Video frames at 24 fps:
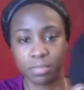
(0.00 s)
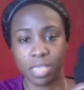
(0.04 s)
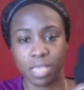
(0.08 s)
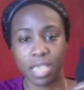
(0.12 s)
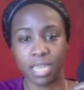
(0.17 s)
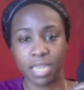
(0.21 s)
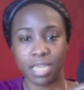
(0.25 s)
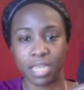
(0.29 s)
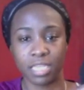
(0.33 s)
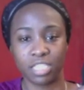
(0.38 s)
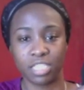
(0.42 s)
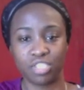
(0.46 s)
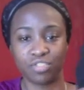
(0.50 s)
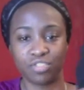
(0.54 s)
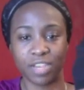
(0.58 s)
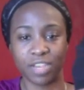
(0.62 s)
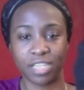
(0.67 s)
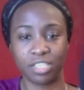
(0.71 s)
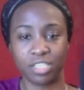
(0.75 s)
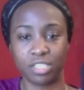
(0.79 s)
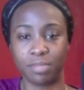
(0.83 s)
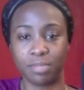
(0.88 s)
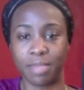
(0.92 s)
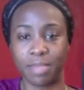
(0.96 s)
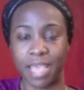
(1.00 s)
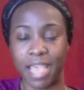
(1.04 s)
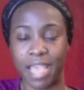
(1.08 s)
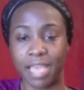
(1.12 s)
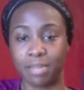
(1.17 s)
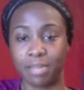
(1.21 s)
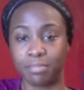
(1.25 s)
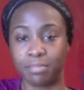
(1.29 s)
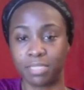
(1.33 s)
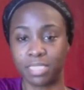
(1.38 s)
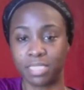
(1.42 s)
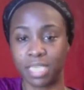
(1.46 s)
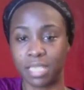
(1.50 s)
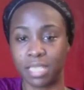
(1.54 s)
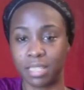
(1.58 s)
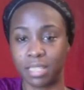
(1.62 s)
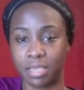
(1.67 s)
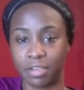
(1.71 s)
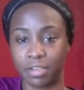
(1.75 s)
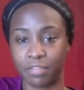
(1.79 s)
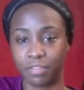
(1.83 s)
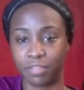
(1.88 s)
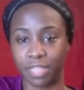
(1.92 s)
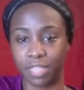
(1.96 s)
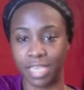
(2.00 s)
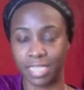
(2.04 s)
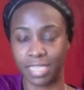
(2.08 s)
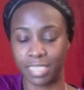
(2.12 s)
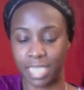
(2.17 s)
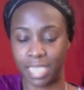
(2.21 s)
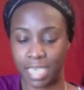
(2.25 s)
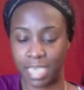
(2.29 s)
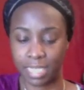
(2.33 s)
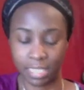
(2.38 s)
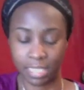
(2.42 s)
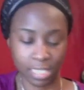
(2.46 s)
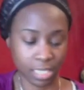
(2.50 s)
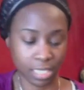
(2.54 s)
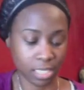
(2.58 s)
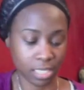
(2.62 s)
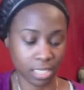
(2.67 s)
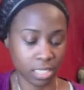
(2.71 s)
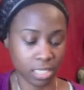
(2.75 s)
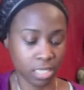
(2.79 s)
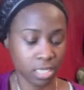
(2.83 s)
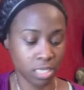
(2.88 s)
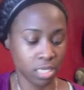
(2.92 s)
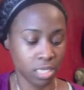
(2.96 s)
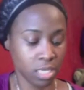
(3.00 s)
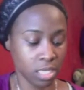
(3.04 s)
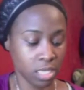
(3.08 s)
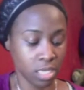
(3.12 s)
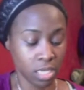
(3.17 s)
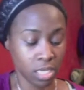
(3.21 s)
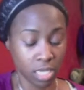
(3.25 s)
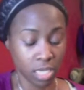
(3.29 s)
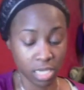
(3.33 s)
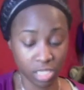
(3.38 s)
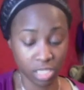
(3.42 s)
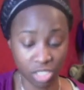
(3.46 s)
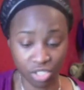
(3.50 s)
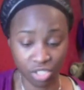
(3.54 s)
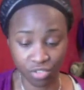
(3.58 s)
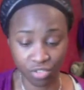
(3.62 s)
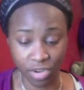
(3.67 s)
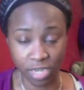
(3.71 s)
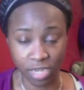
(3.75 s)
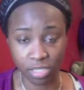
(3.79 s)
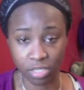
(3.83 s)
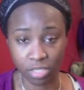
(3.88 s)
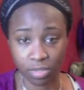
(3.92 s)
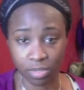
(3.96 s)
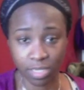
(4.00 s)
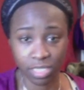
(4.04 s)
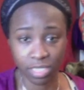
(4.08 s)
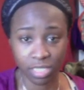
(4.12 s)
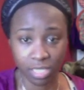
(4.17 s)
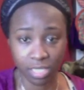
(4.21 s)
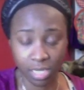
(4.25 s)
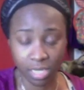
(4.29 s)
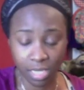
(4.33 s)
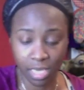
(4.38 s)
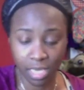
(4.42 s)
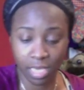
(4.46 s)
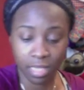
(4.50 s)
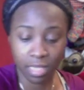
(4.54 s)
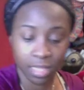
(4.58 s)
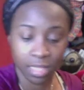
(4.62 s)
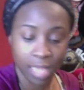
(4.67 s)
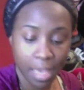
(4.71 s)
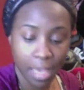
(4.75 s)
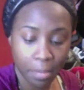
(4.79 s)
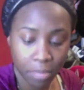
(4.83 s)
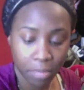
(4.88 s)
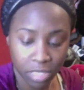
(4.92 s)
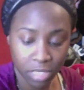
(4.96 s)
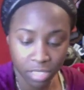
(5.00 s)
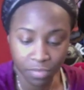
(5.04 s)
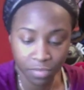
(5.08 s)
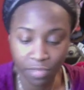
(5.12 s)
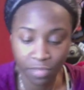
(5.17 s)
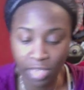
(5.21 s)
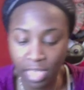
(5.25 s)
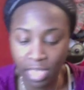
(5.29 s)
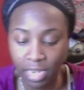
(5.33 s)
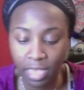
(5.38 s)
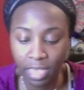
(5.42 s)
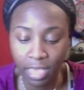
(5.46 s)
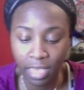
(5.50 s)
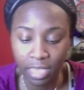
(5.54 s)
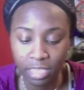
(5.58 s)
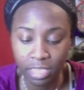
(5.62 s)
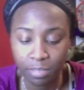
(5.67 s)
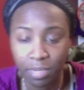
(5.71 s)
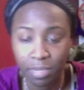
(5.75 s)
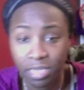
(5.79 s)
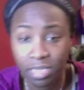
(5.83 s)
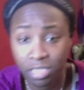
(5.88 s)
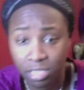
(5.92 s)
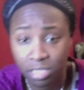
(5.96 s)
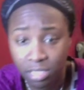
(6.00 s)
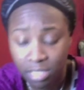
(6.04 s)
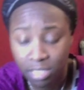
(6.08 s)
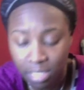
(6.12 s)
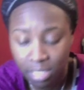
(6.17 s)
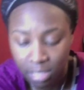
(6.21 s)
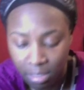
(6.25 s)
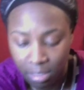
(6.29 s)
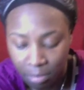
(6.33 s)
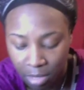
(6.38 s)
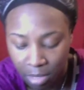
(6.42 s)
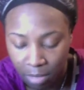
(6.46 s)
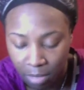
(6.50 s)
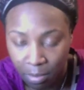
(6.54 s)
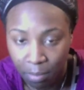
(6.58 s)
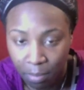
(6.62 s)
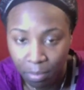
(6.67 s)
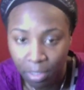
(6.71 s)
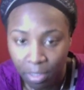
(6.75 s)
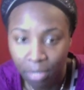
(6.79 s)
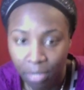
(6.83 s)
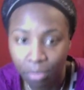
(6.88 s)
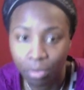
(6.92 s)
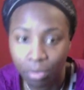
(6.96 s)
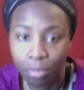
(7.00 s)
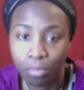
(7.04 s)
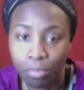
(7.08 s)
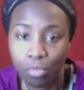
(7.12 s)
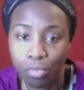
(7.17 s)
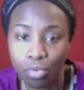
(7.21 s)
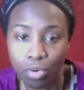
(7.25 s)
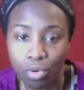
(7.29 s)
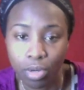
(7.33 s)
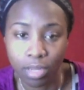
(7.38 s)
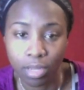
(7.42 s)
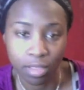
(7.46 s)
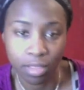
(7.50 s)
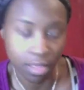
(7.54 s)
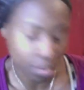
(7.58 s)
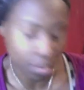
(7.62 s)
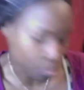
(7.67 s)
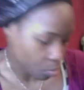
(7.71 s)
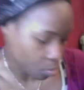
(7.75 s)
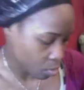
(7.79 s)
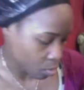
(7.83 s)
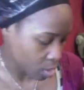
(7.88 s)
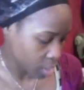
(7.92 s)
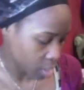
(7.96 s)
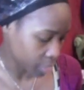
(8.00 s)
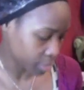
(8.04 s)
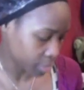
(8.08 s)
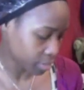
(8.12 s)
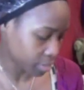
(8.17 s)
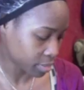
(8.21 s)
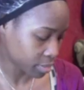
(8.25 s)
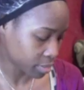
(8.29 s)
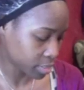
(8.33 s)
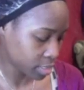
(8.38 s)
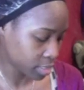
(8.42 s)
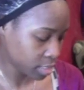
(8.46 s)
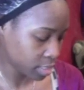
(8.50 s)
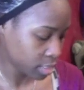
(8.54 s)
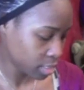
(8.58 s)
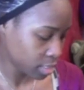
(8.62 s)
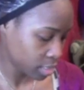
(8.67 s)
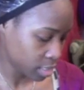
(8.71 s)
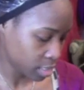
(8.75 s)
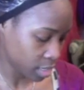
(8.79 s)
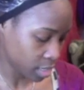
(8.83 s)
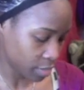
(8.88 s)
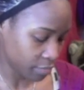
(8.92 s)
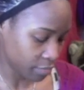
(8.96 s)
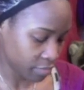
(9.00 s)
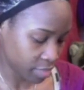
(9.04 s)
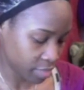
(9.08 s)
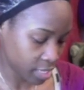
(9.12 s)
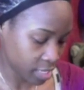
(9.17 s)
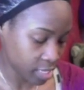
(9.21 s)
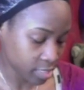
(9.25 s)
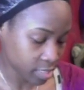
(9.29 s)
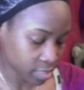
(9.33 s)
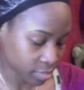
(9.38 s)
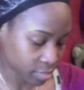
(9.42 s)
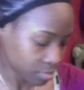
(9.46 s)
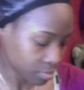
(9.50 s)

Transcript: and I stretched them. I had them sitting there for like days, and it's stretched. So I shouldn't get that much of a headache, especially since I'm going to be putting on more than one of these. I'm